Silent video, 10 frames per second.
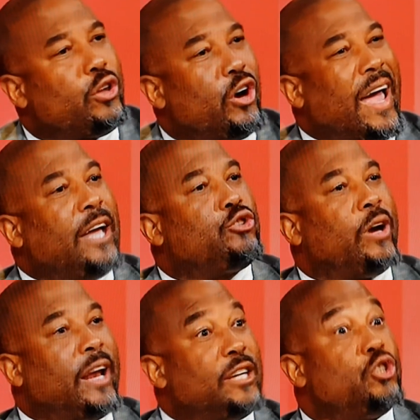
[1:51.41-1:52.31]
your
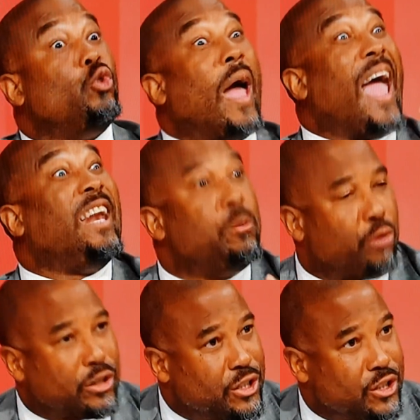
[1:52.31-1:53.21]
hatred is to any
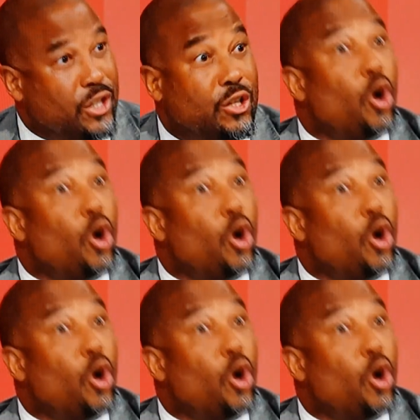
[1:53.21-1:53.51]
Protestant